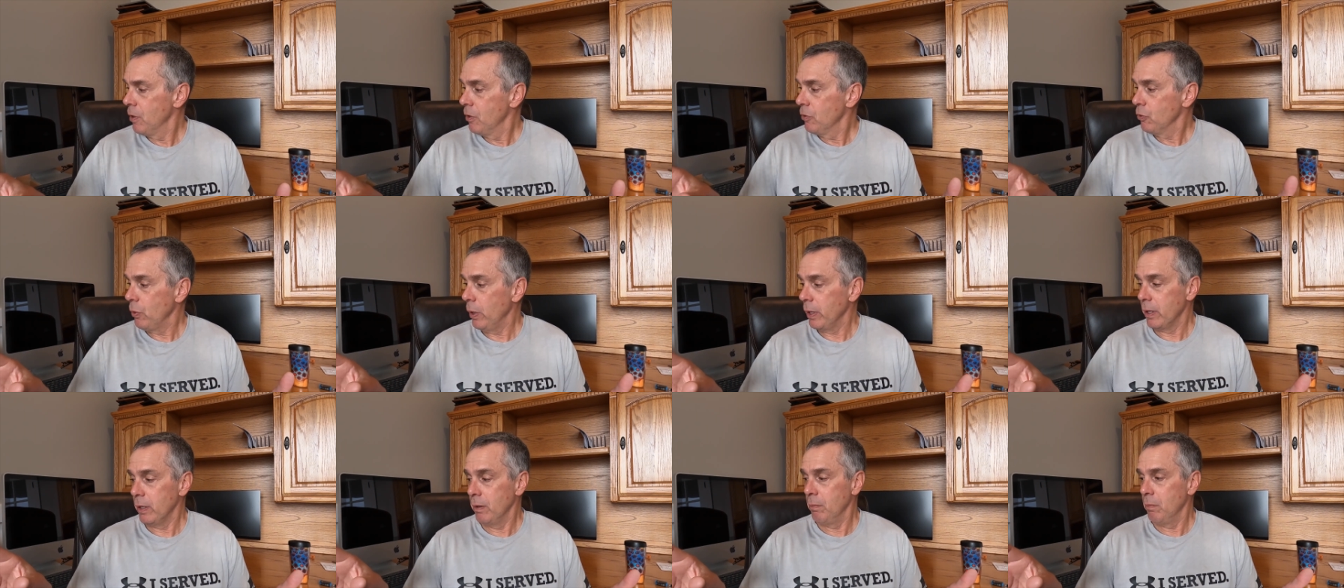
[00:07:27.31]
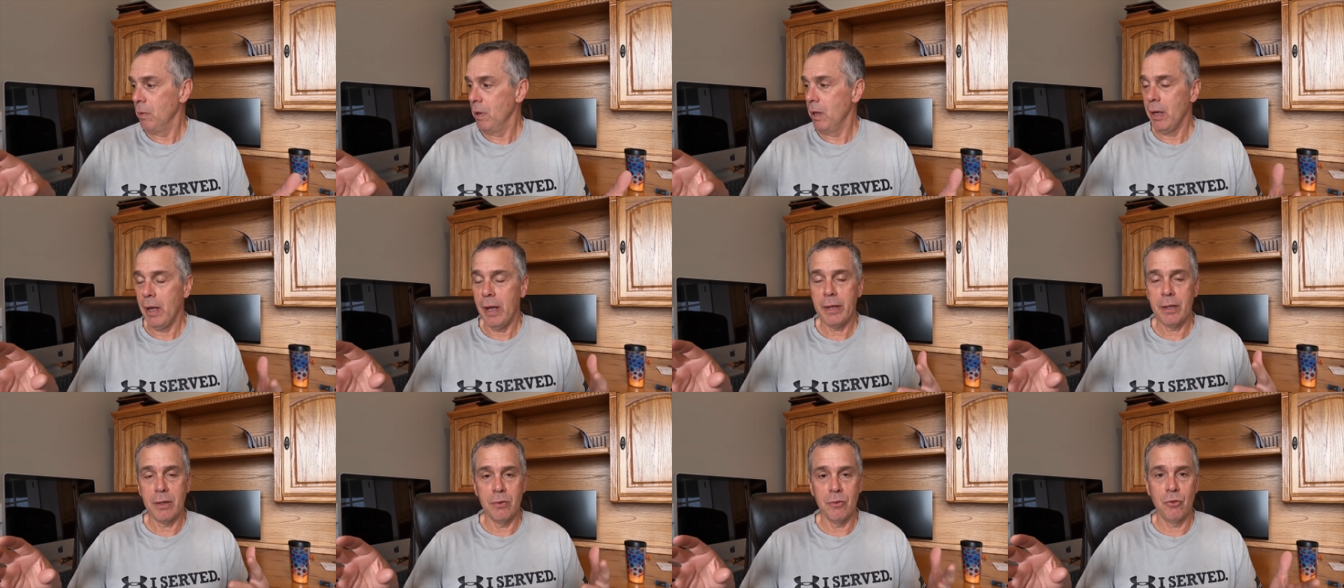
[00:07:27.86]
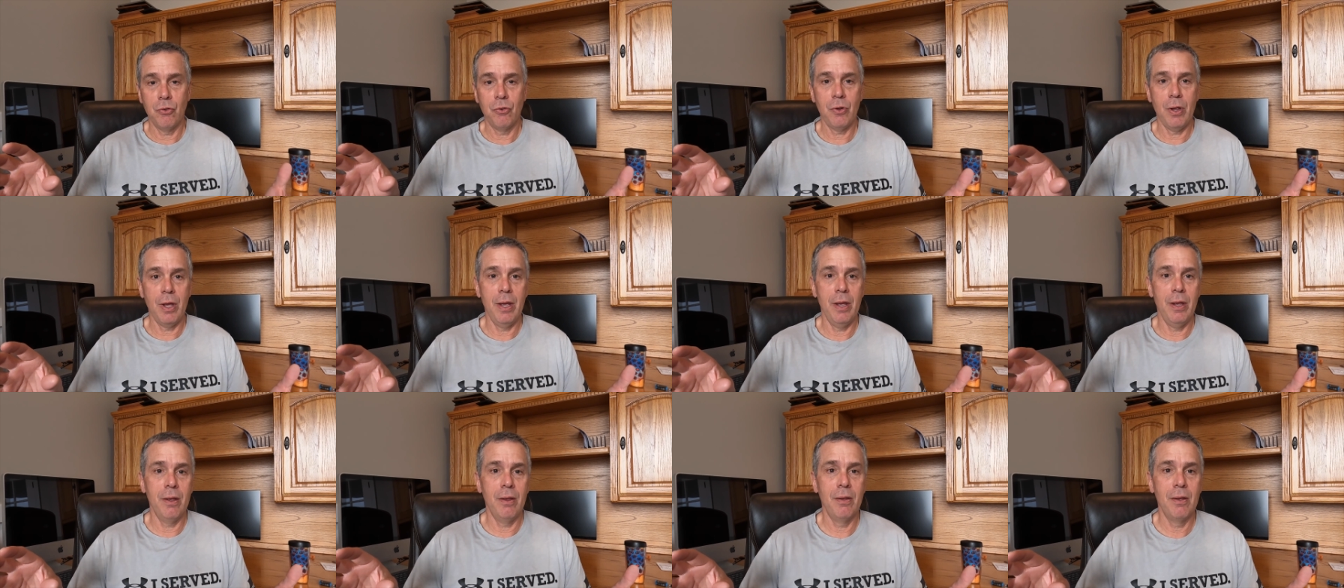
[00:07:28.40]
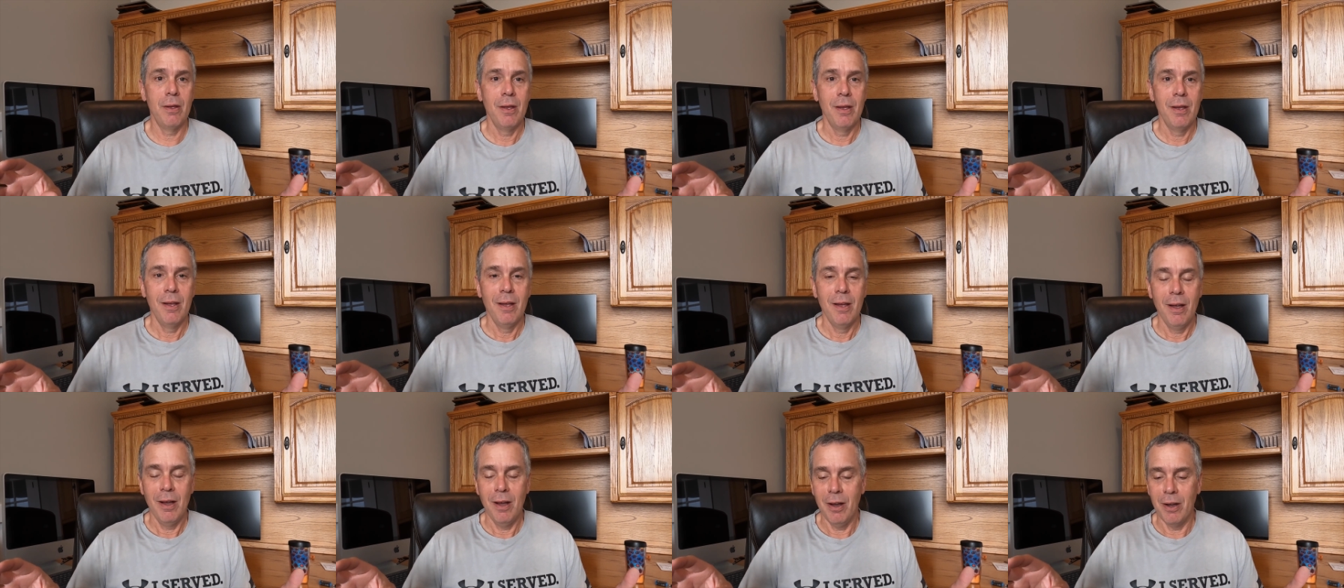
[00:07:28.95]
So I can I can say
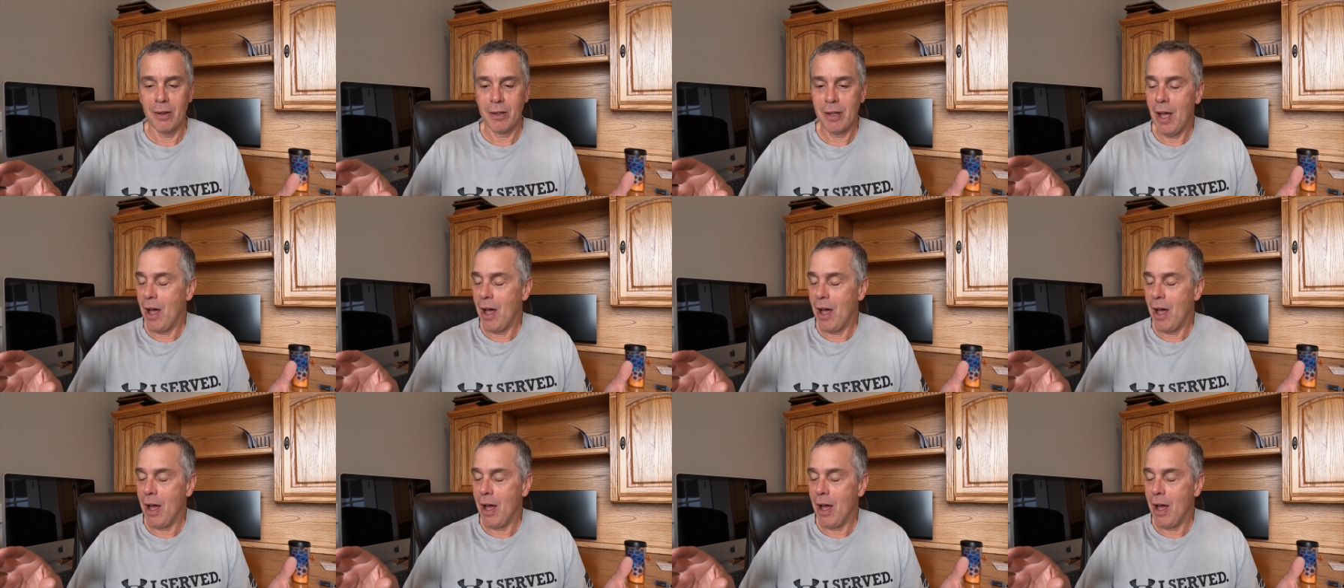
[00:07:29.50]
uh,